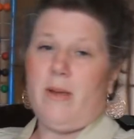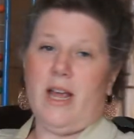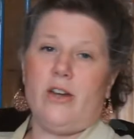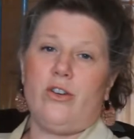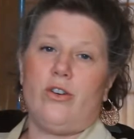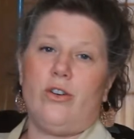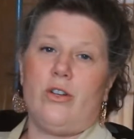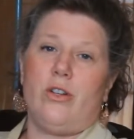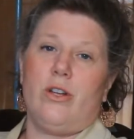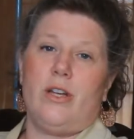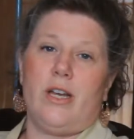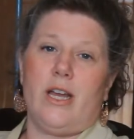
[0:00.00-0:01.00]

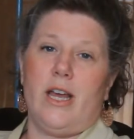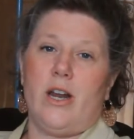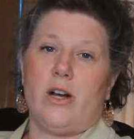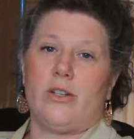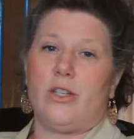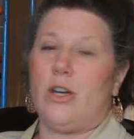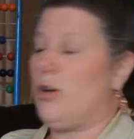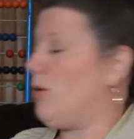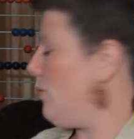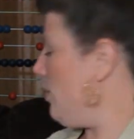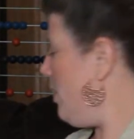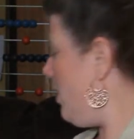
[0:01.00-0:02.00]
manual and
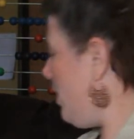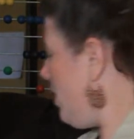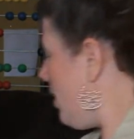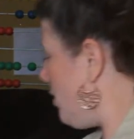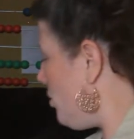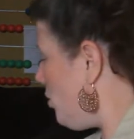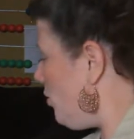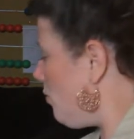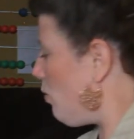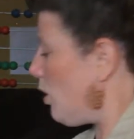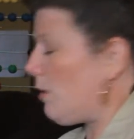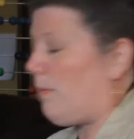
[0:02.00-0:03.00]
also a
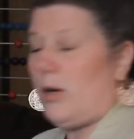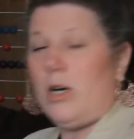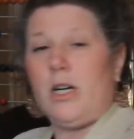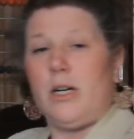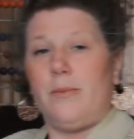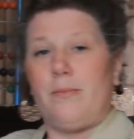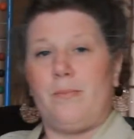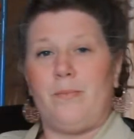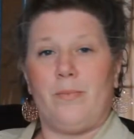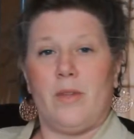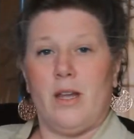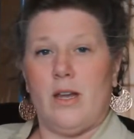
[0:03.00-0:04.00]
student workbook.
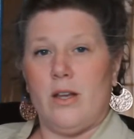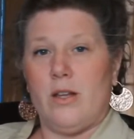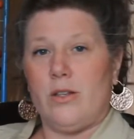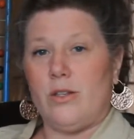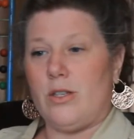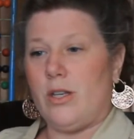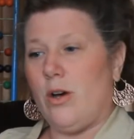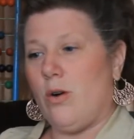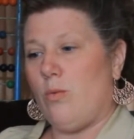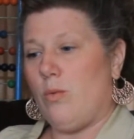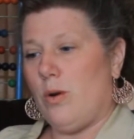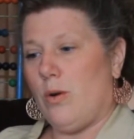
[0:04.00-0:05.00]

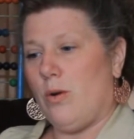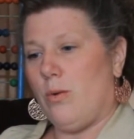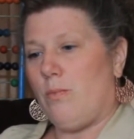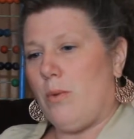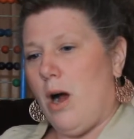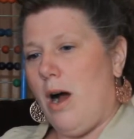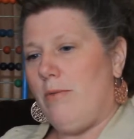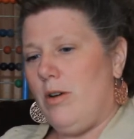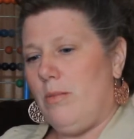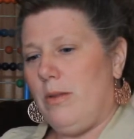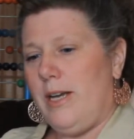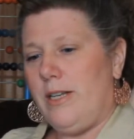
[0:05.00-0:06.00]
So we'll
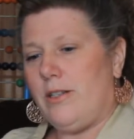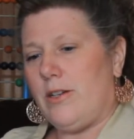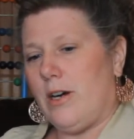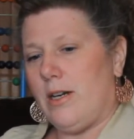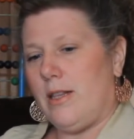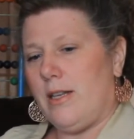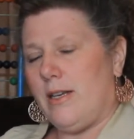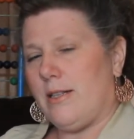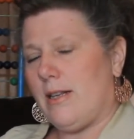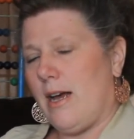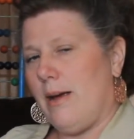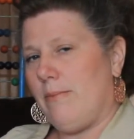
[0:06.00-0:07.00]
probably start
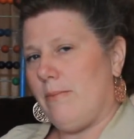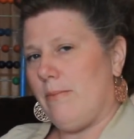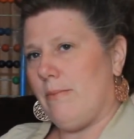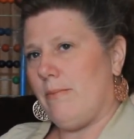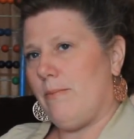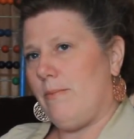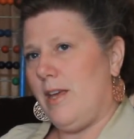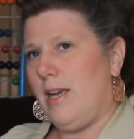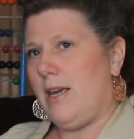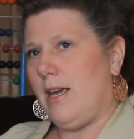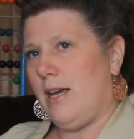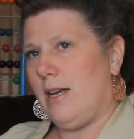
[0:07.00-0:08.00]
this, I'm
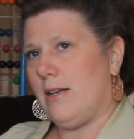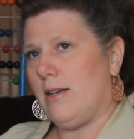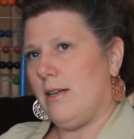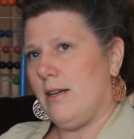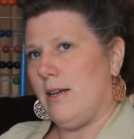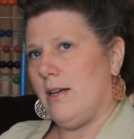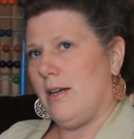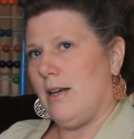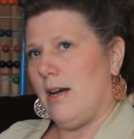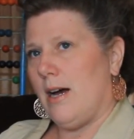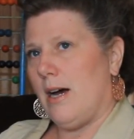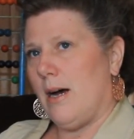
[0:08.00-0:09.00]
thinking,
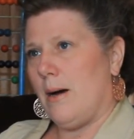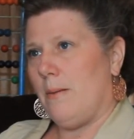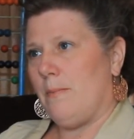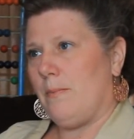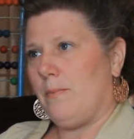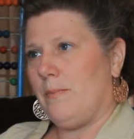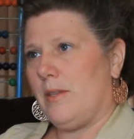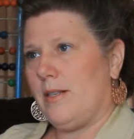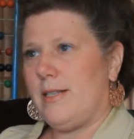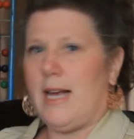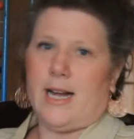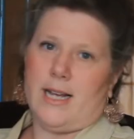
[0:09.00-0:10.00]

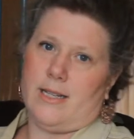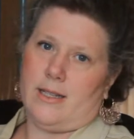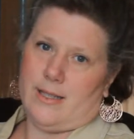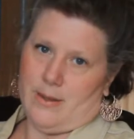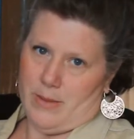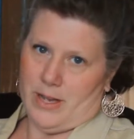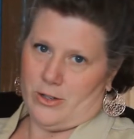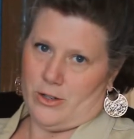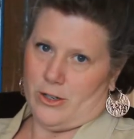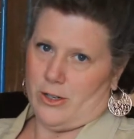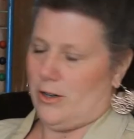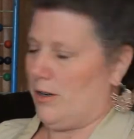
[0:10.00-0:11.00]
second
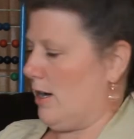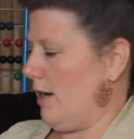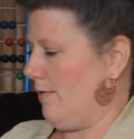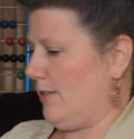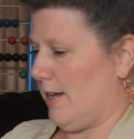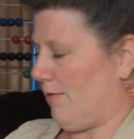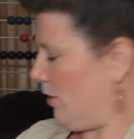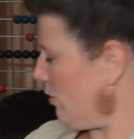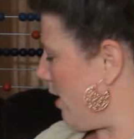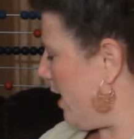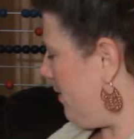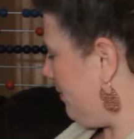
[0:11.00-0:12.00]
semester of 7th
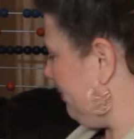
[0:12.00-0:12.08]
grade.